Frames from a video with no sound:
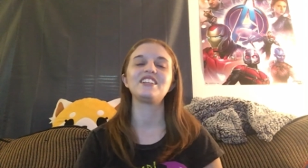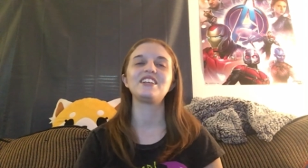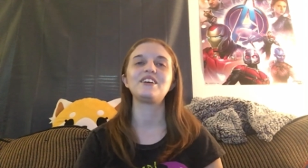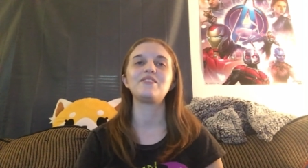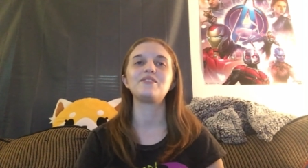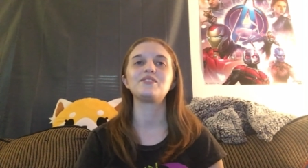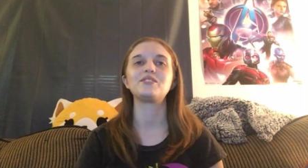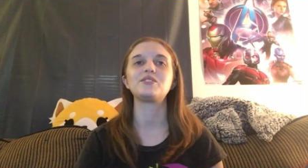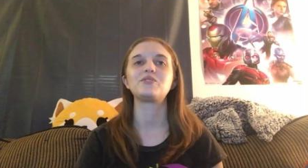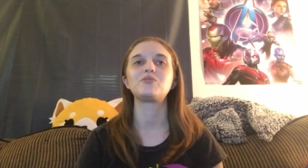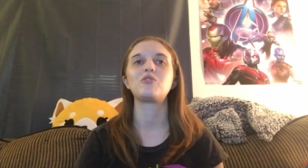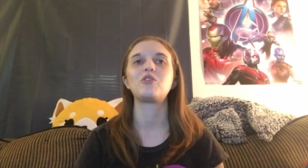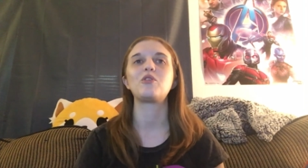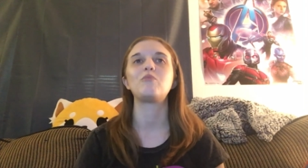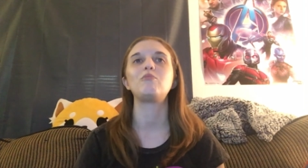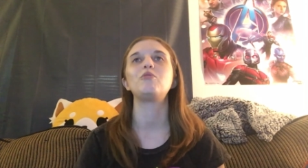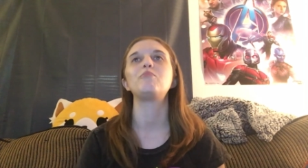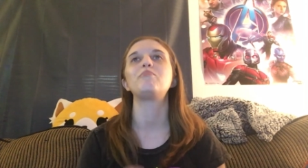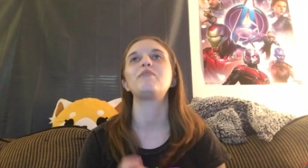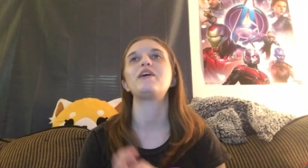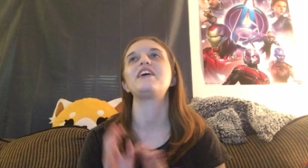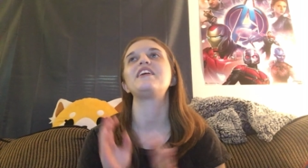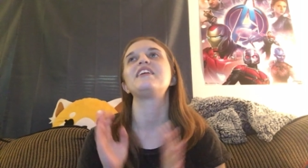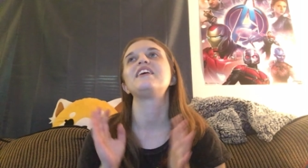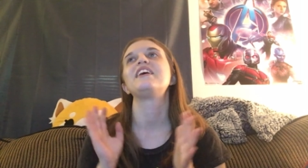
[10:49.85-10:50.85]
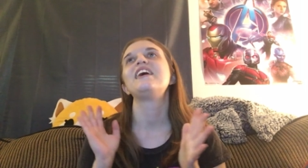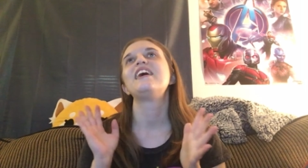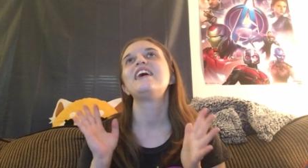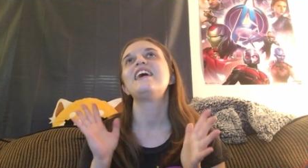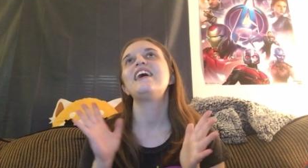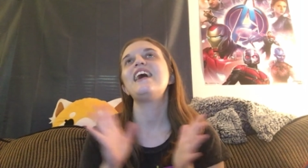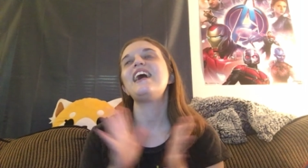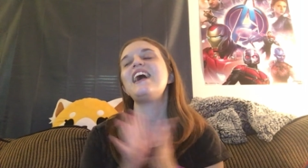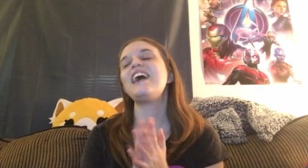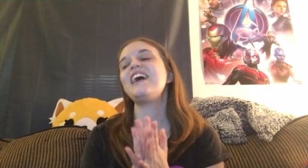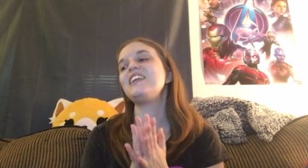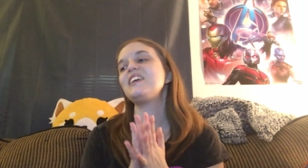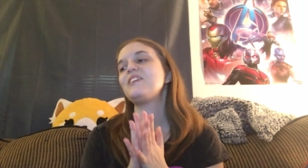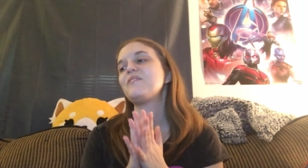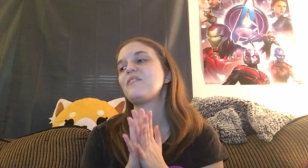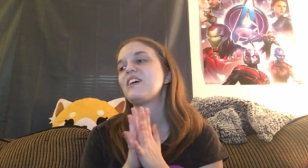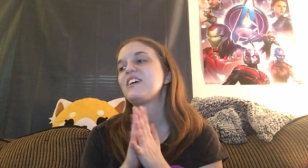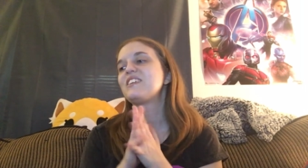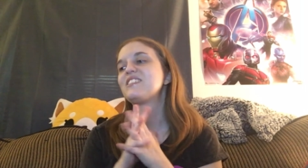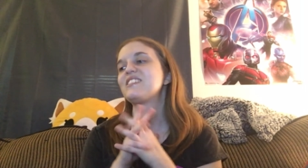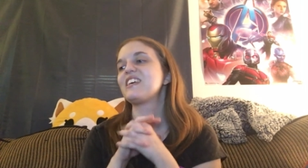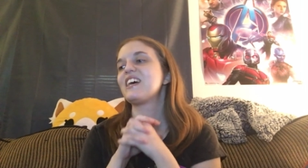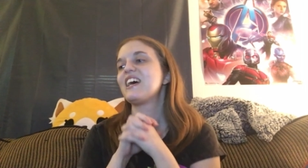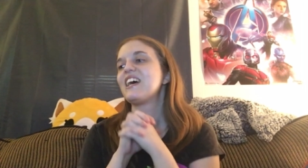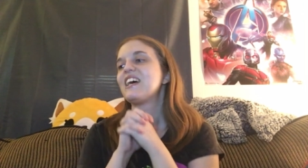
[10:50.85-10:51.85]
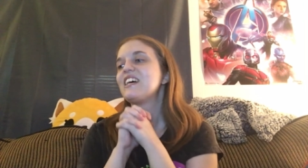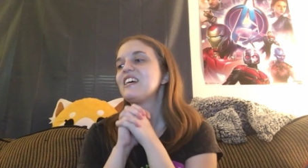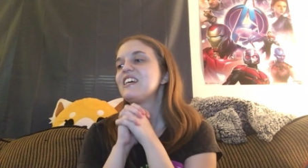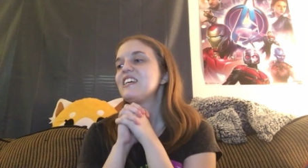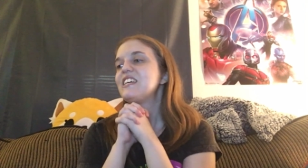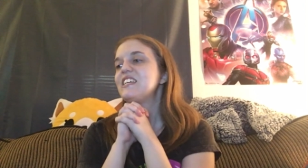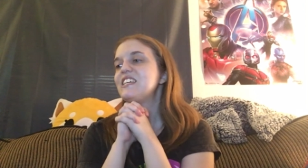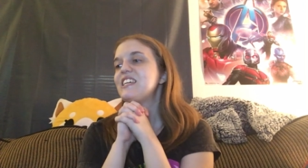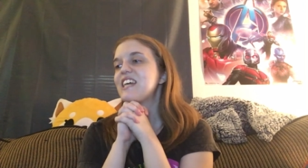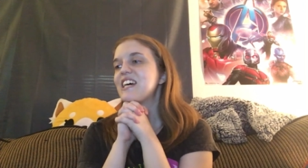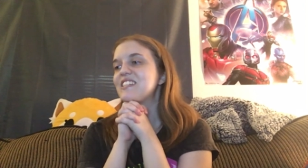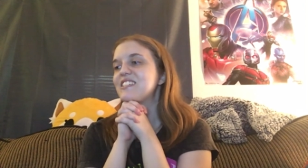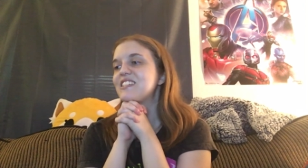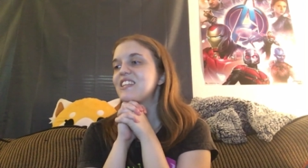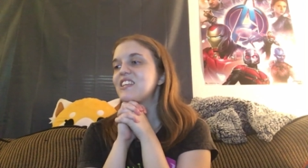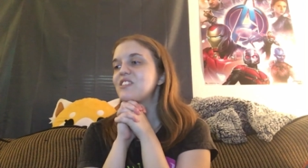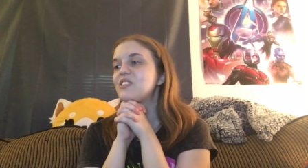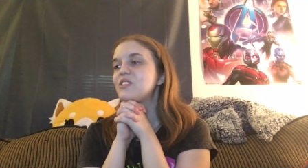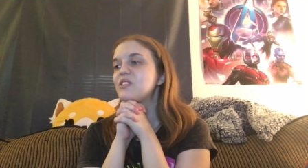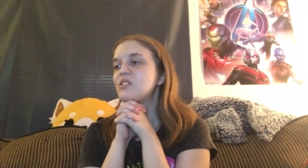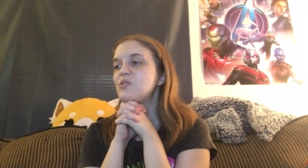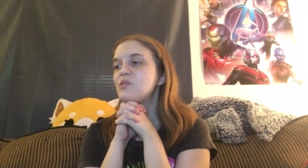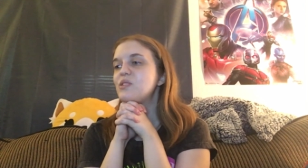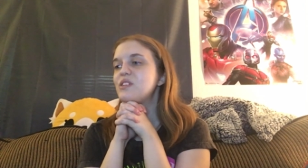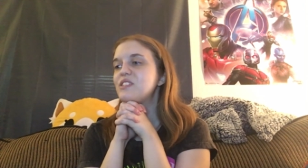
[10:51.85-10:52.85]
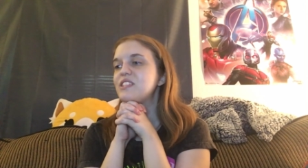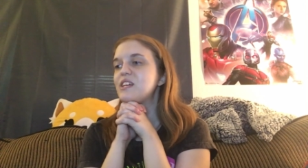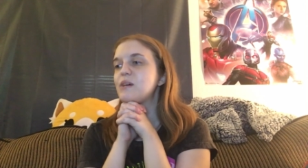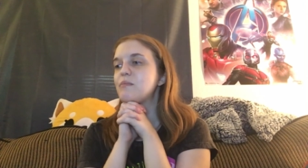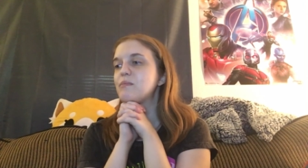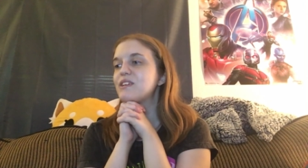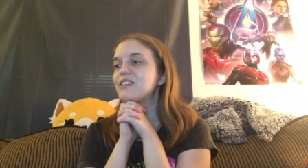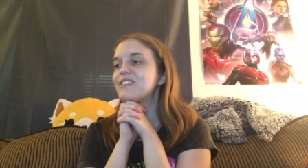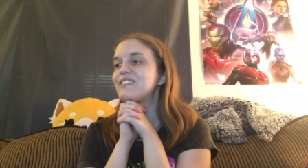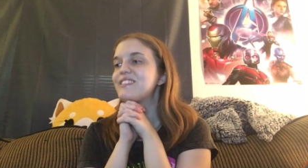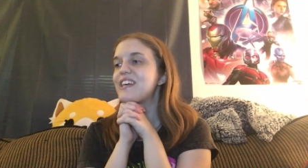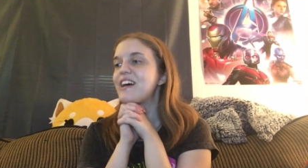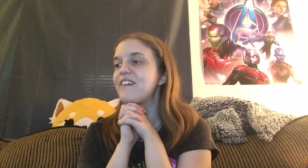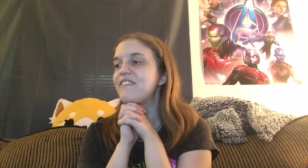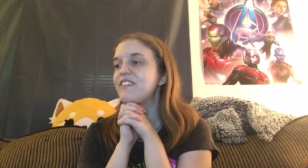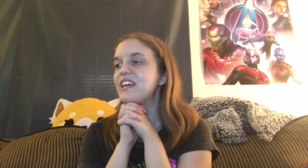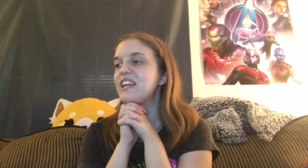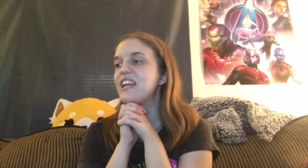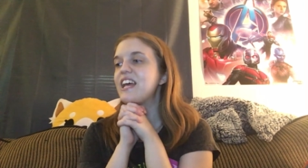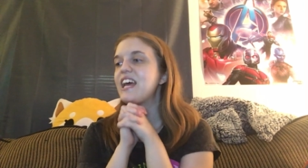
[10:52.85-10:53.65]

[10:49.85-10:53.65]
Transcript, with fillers: That was adorable. But anyways, yes, Sue is number seven.